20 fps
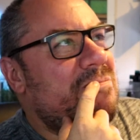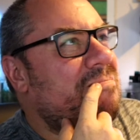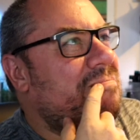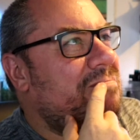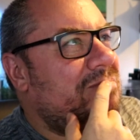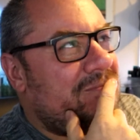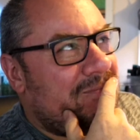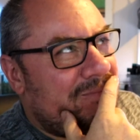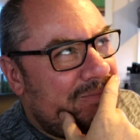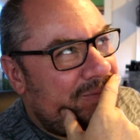
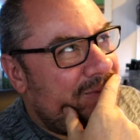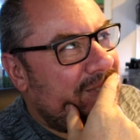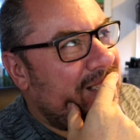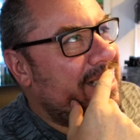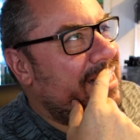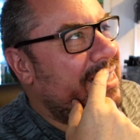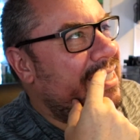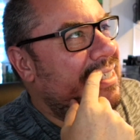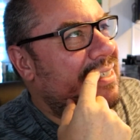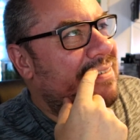
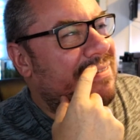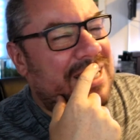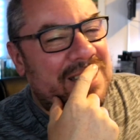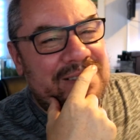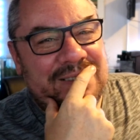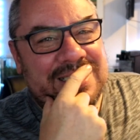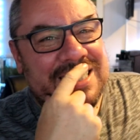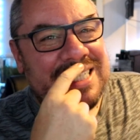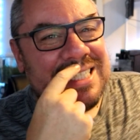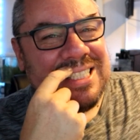
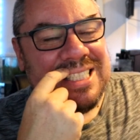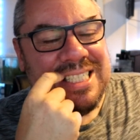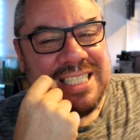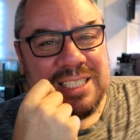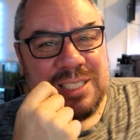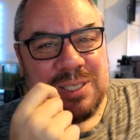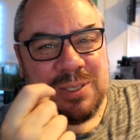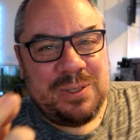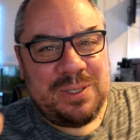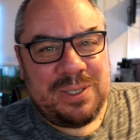5 or 6
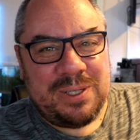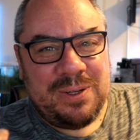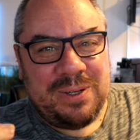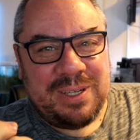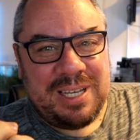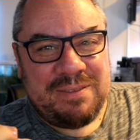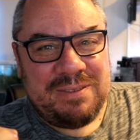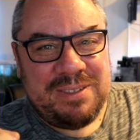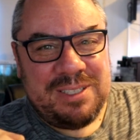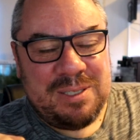years ago I
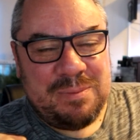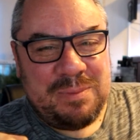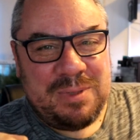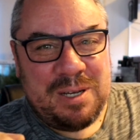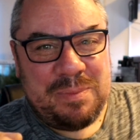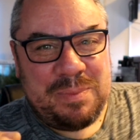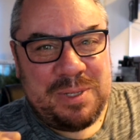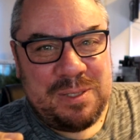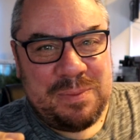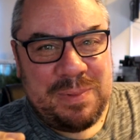got given some
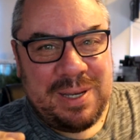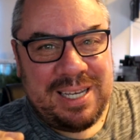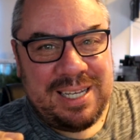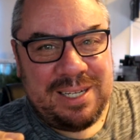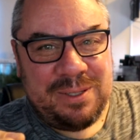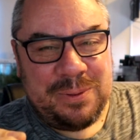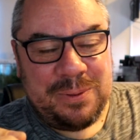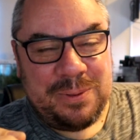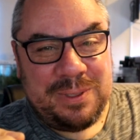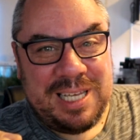guppies by
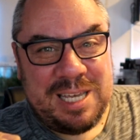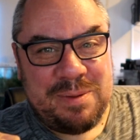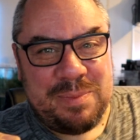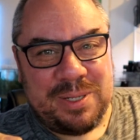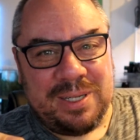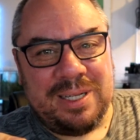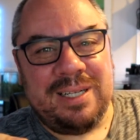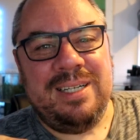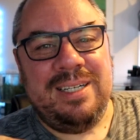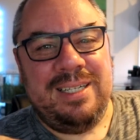an old
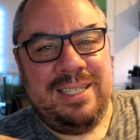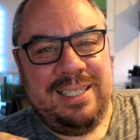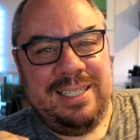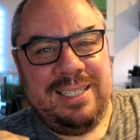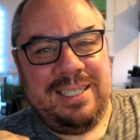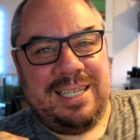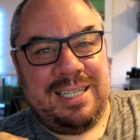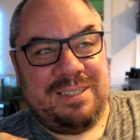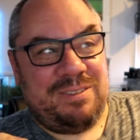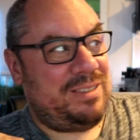neighbour,
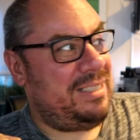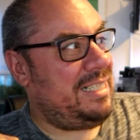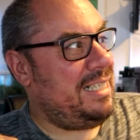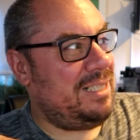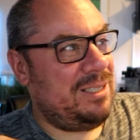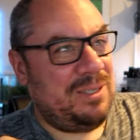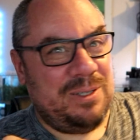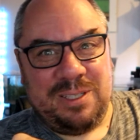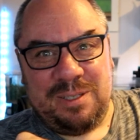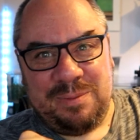and I've
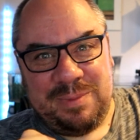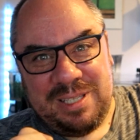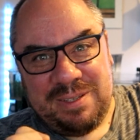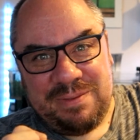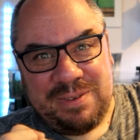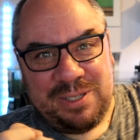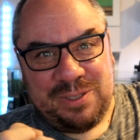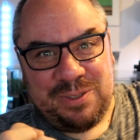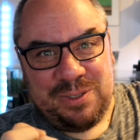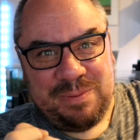still got them in the
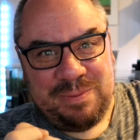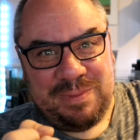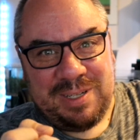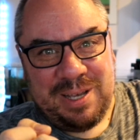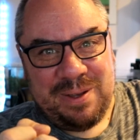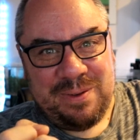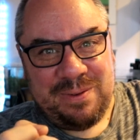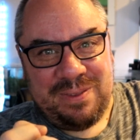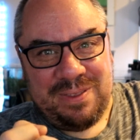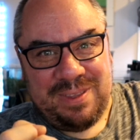fish room
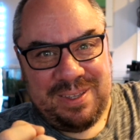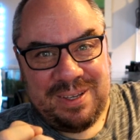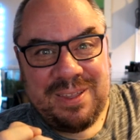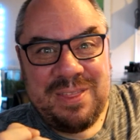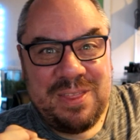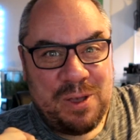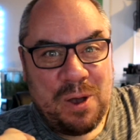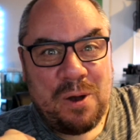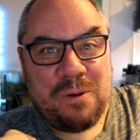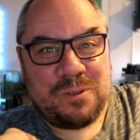now,
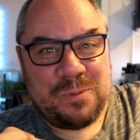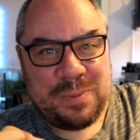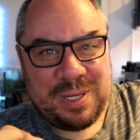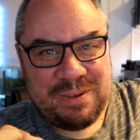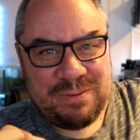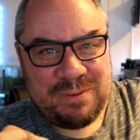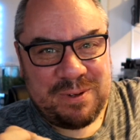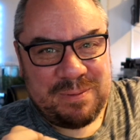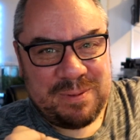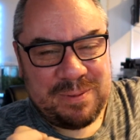the
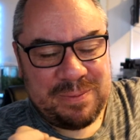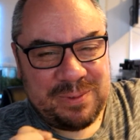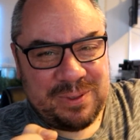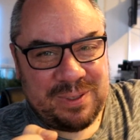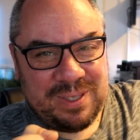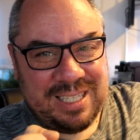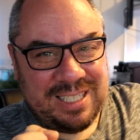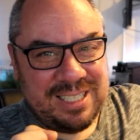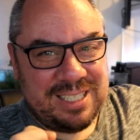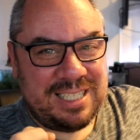offspring from them,
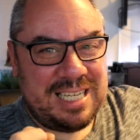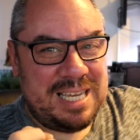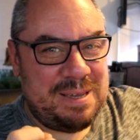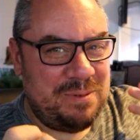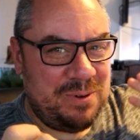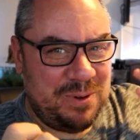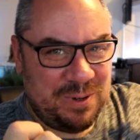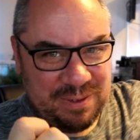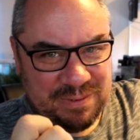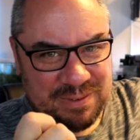so they just
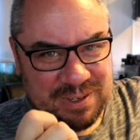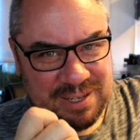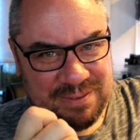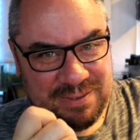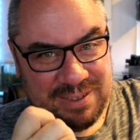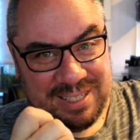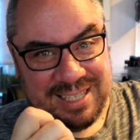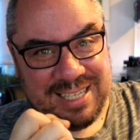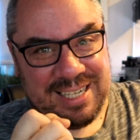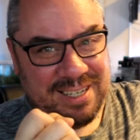keep going
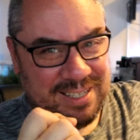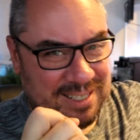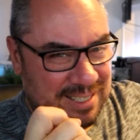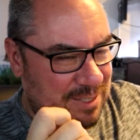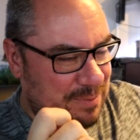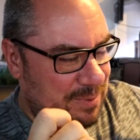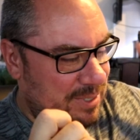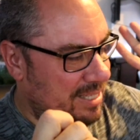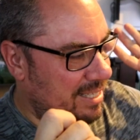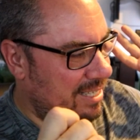forever. They're
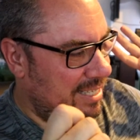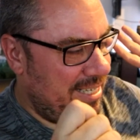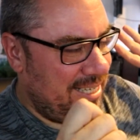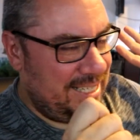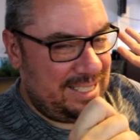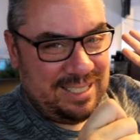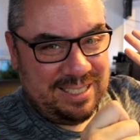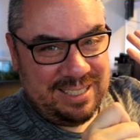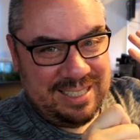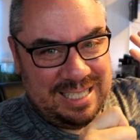another one that
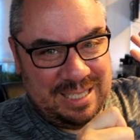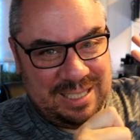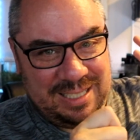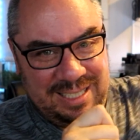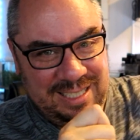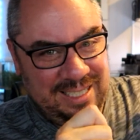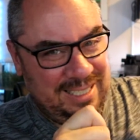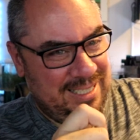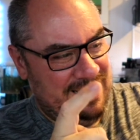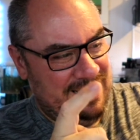you just need
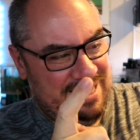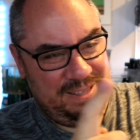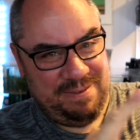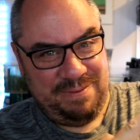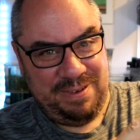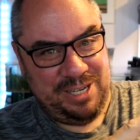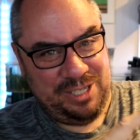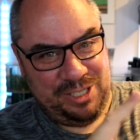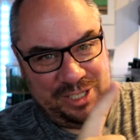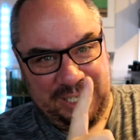the
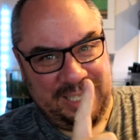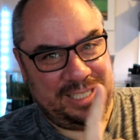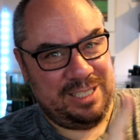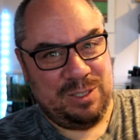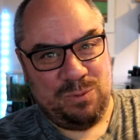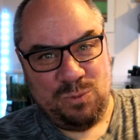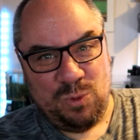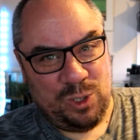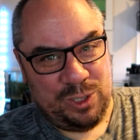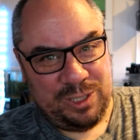fish and
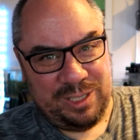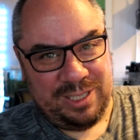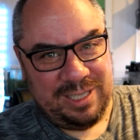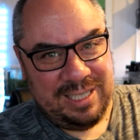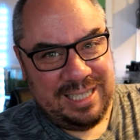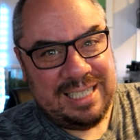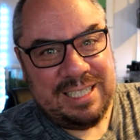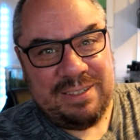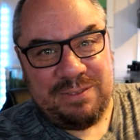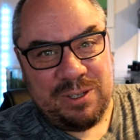some water
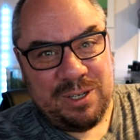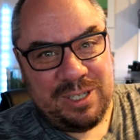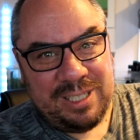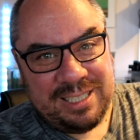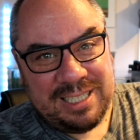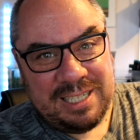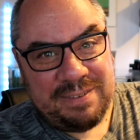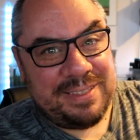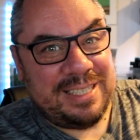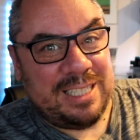and you've got
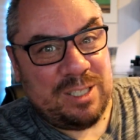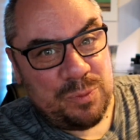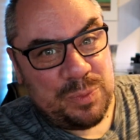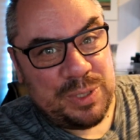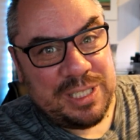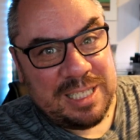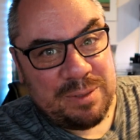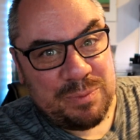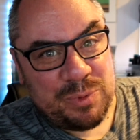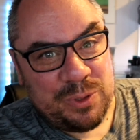yourself a little
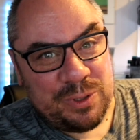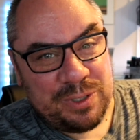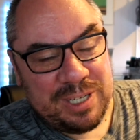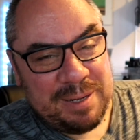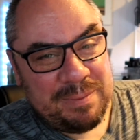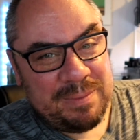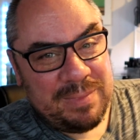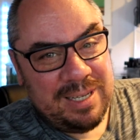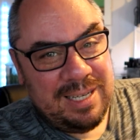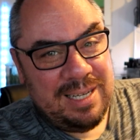breeding
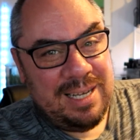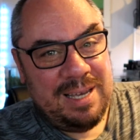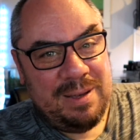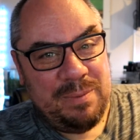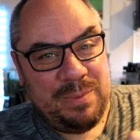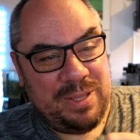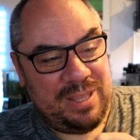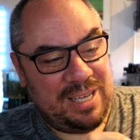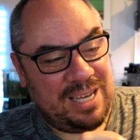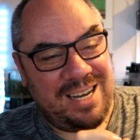programme.
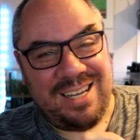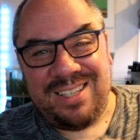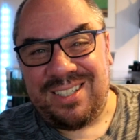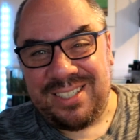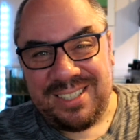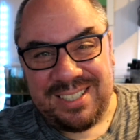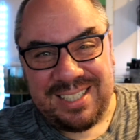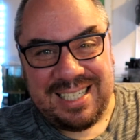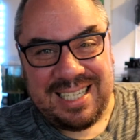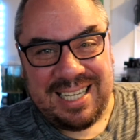But the
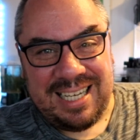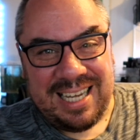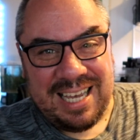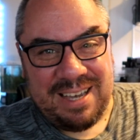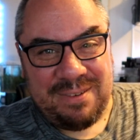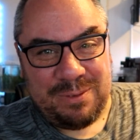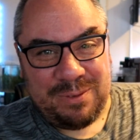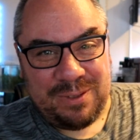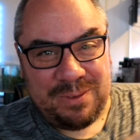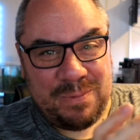colours that you can
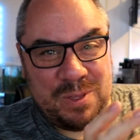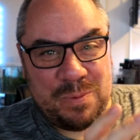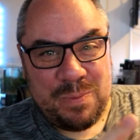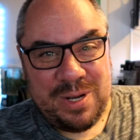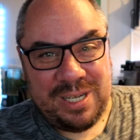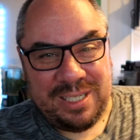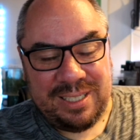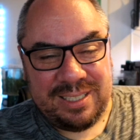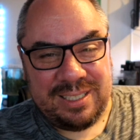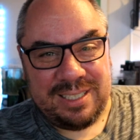get from the
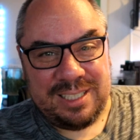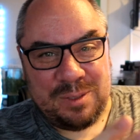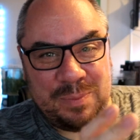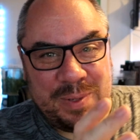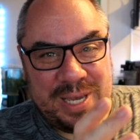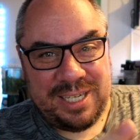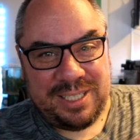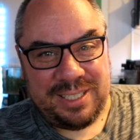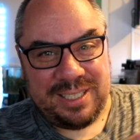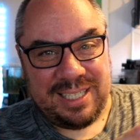mutts
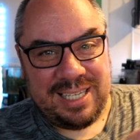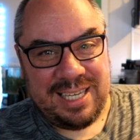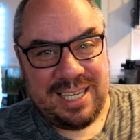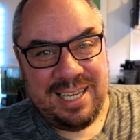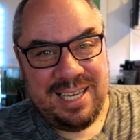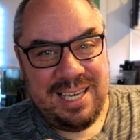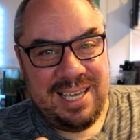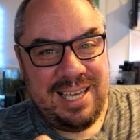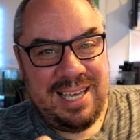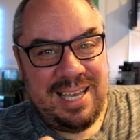especially,
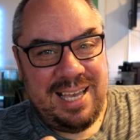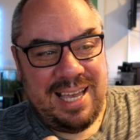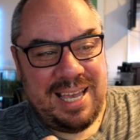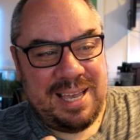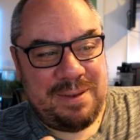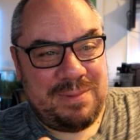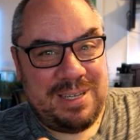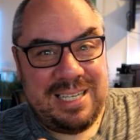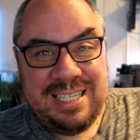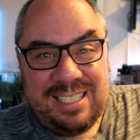
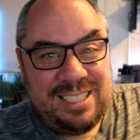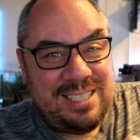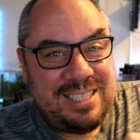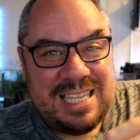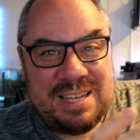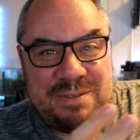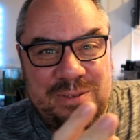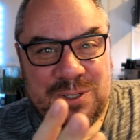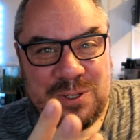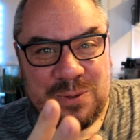you just
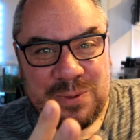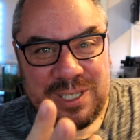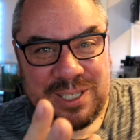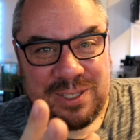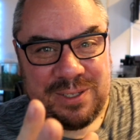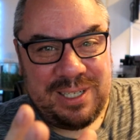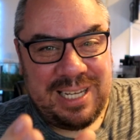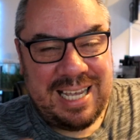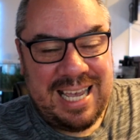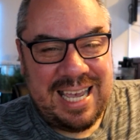never know what
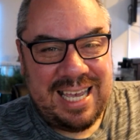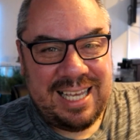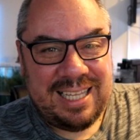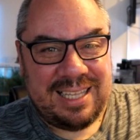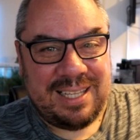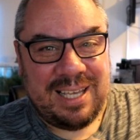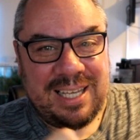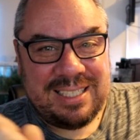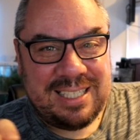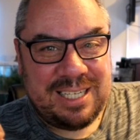you're going to get,
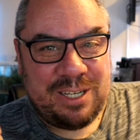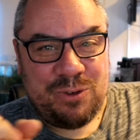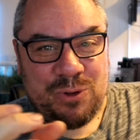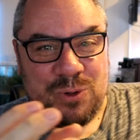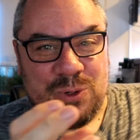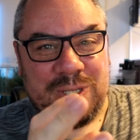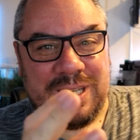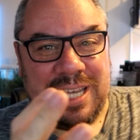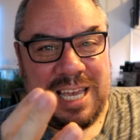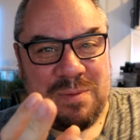and as they
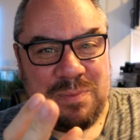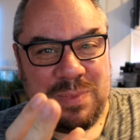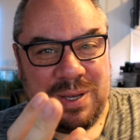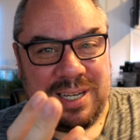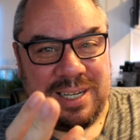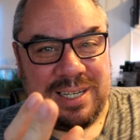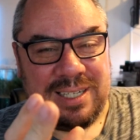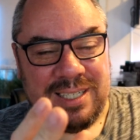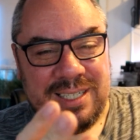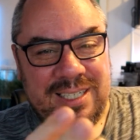grow and get
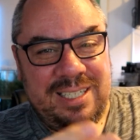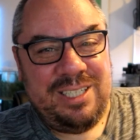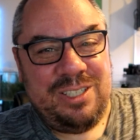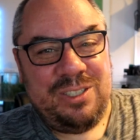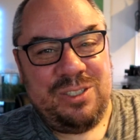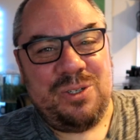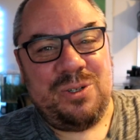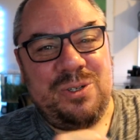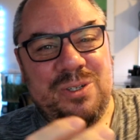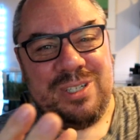bigger,
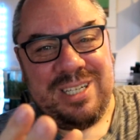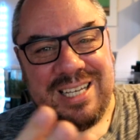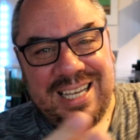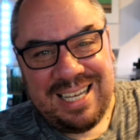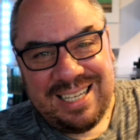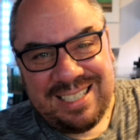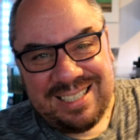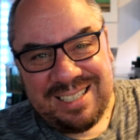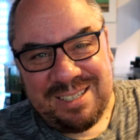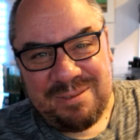sure, you
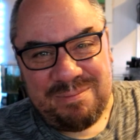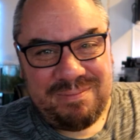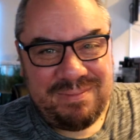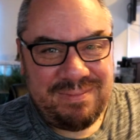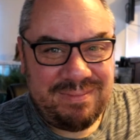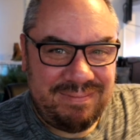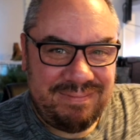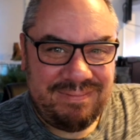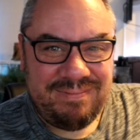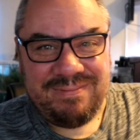get some